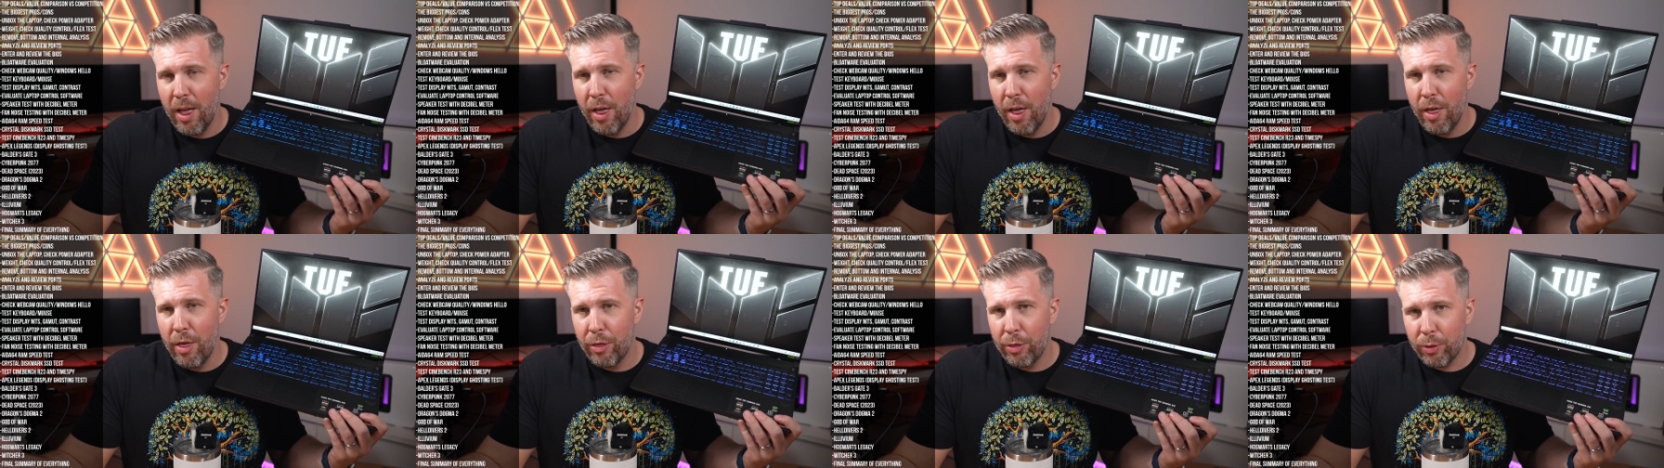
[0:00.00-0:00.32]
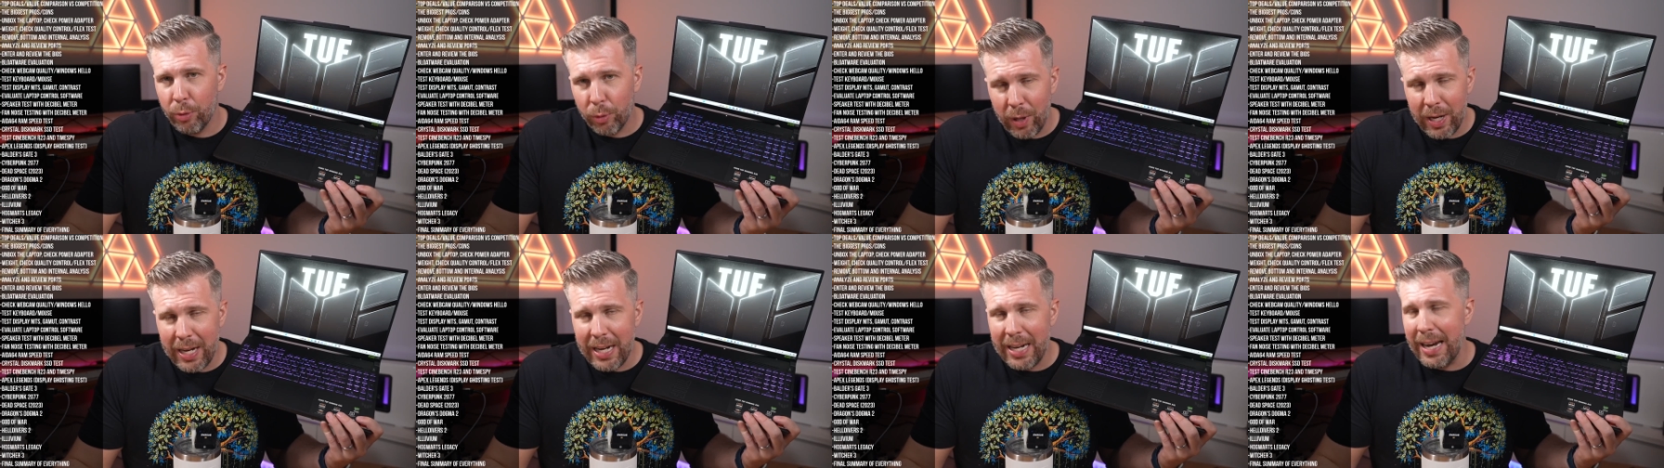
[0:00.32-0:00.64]

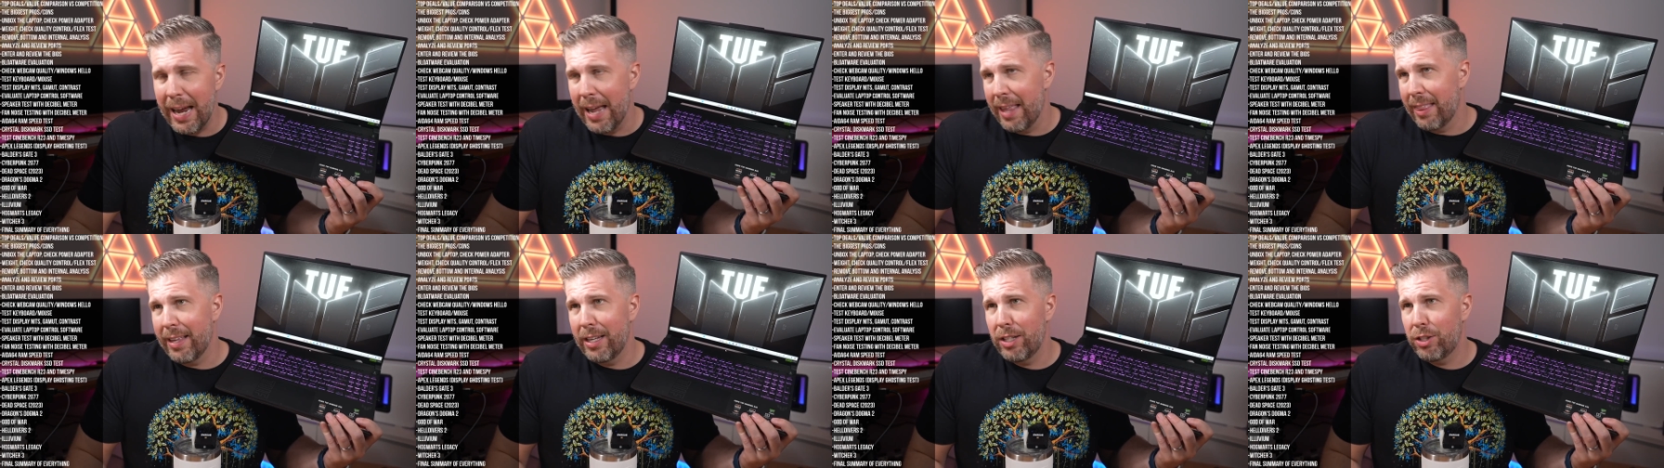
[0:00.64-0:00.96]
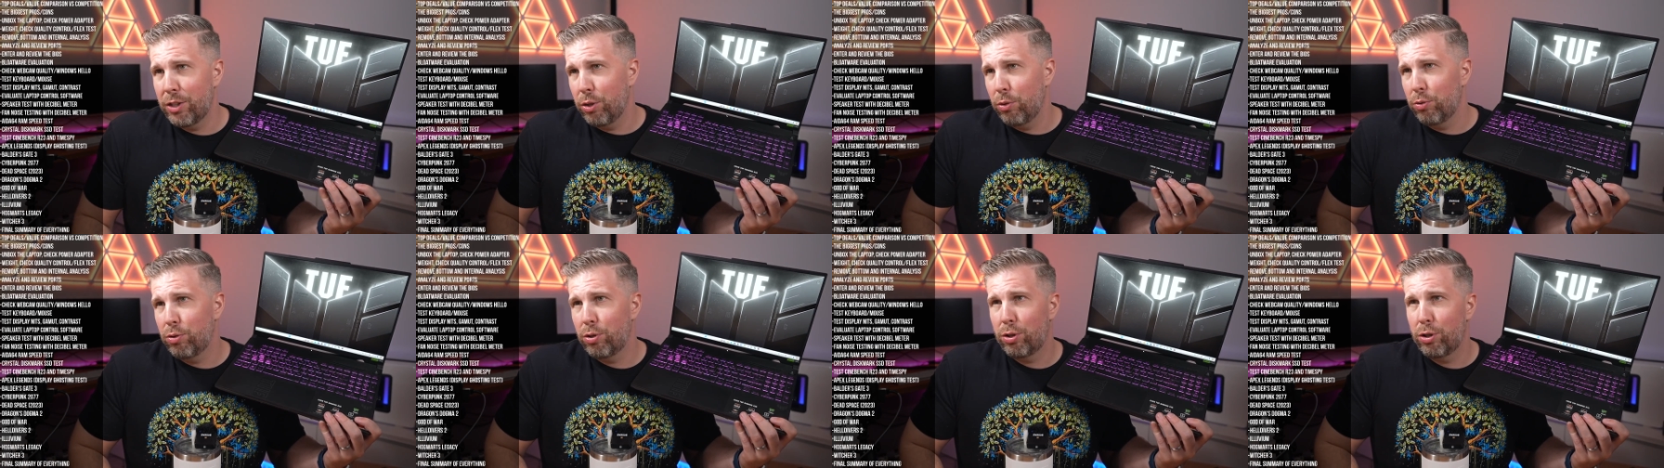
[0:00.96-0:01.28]
R23 unless
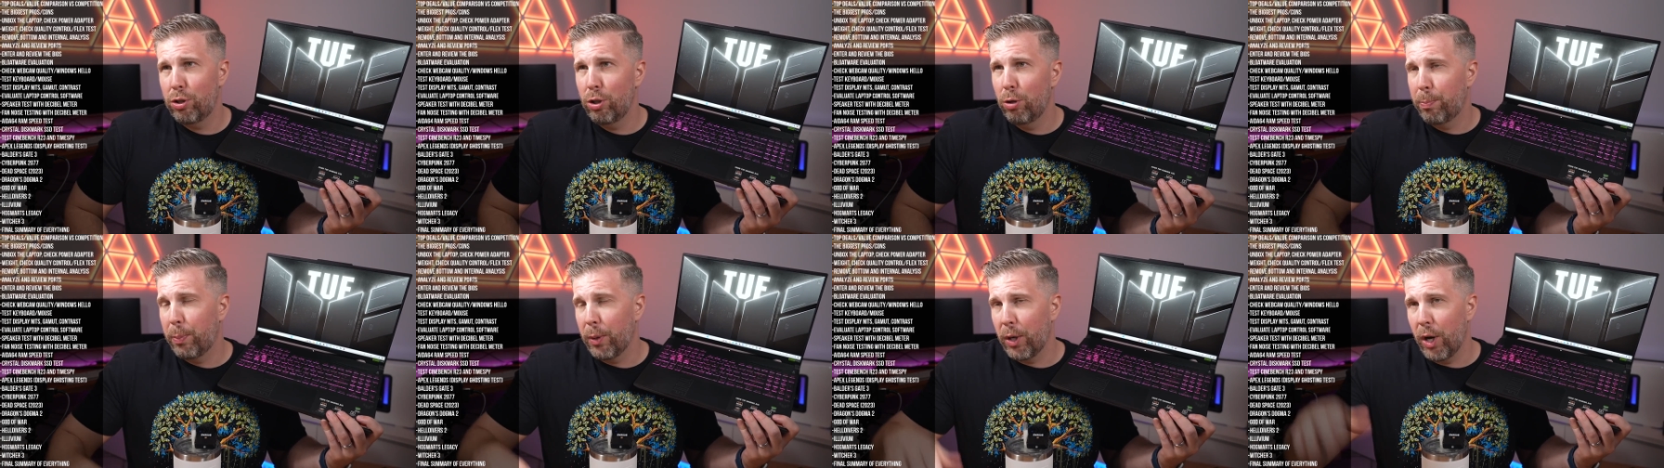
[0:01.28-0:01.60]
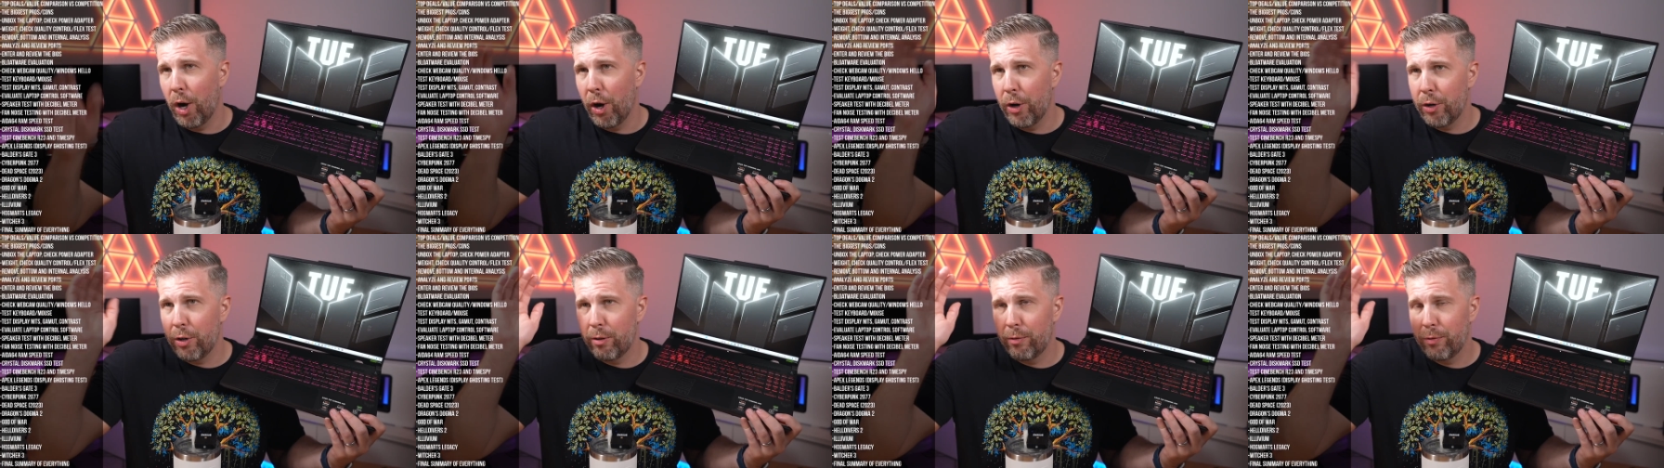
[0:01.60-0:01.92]
you super
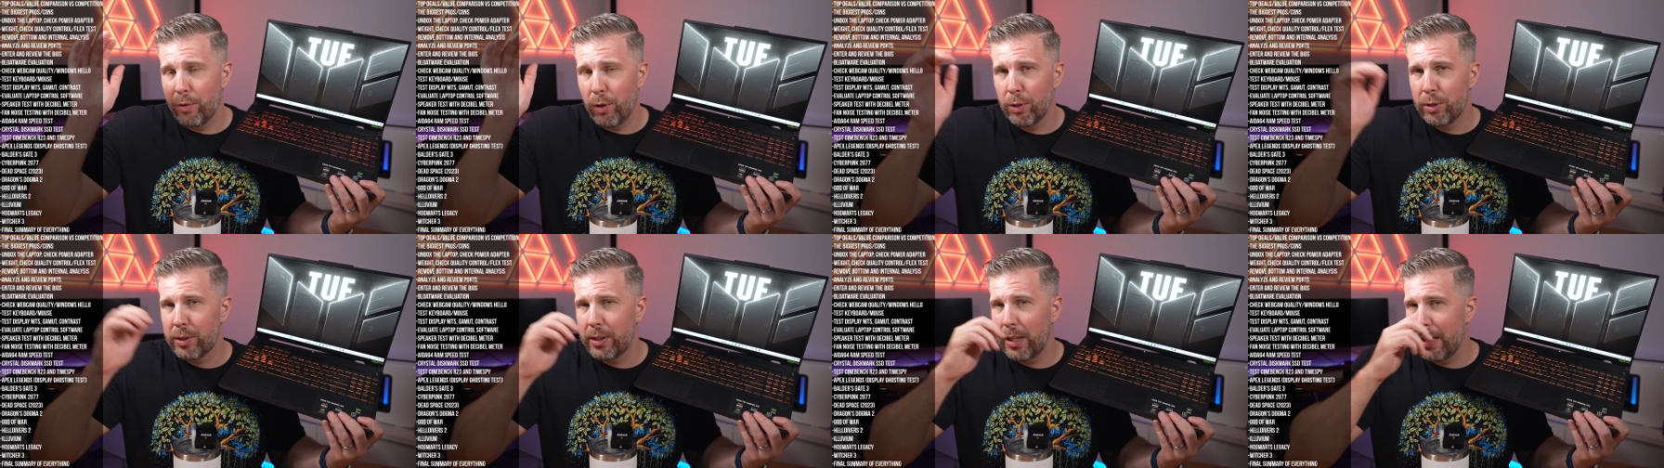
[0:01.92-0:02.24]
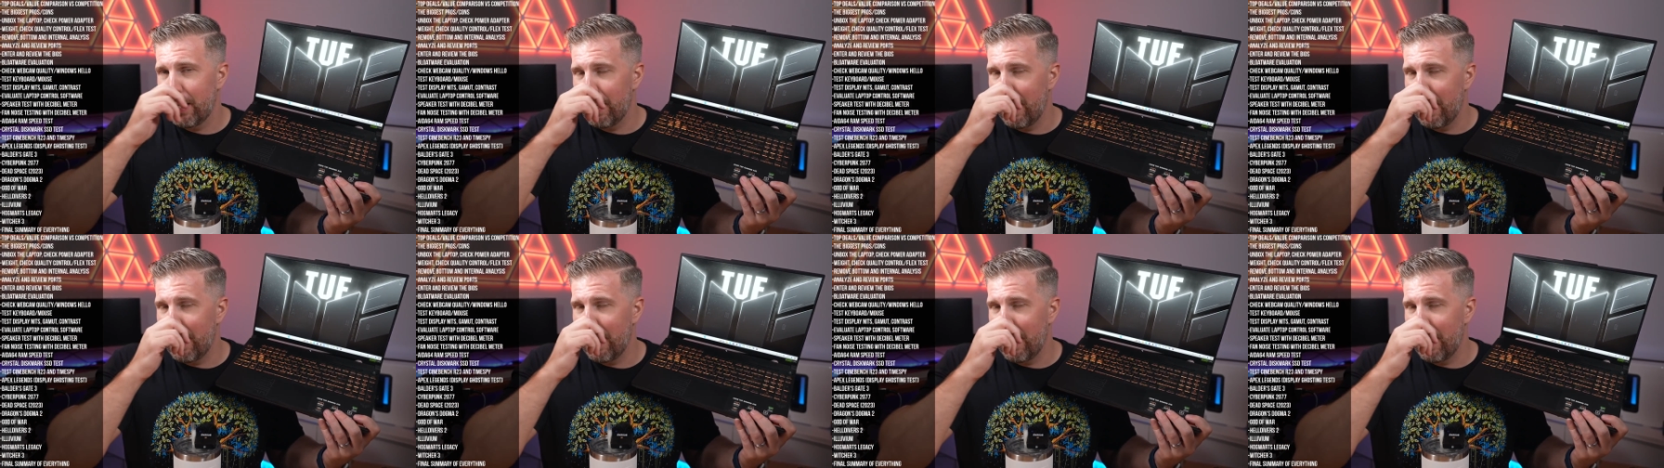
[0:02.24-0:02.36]
undervolt it